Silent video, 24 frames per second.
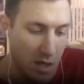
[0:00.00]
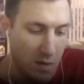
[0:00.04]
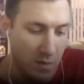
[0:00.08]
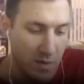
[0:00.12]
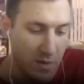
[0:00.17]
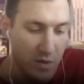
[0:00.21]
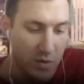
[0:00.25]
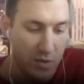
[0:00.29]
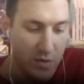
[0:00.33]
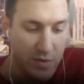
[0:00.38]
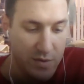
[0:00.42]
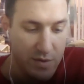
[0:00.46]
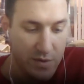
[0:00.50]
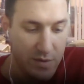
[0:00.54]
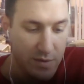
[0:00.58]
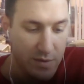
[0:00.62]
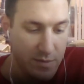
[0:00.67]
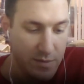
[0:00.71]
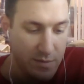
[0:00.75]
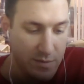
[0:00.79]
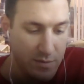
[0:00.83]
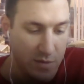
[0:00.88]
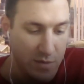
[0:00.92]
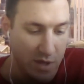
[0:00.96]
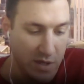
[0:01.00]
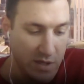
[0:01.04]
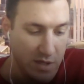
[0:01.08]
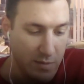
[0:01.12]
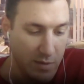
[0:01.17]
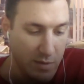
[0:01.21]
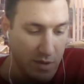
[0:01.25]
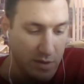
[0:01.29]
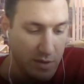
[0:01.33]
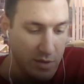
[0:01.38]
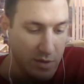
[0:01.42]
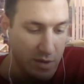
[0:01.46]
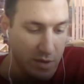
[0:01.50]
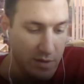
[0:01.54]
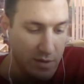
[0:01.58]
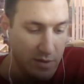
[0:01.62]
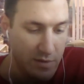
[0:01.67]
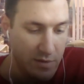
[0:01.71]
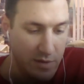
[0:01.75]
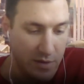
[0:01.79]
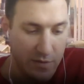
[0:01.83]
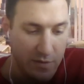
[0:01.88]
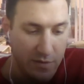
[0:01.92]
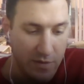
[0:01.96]
was just about as good
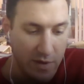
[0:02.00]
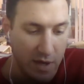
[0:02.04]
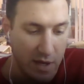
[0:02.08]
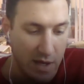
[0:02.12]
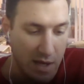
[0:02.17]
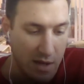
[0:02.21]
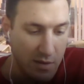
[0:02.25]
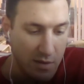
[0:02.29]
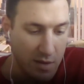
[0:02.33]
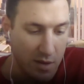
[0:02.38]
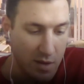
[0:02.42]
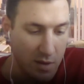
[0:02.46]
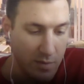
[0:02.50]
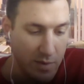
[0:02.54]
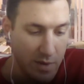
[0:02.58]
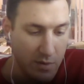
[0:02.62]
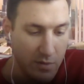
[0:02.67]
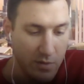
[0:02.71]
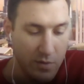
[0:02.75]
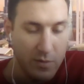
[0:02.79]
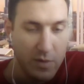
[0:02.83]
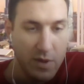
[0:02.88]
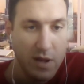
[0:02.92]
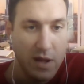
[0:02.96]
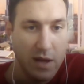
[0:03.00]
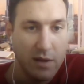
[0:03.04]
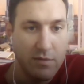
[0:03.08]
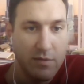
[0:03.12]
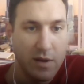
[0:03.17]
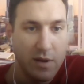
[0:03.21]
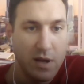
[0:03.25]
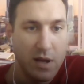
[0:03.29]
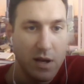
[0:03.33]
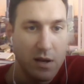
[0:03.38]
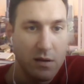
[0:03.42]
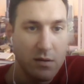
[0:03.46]
as Finau, though, and we like Finau.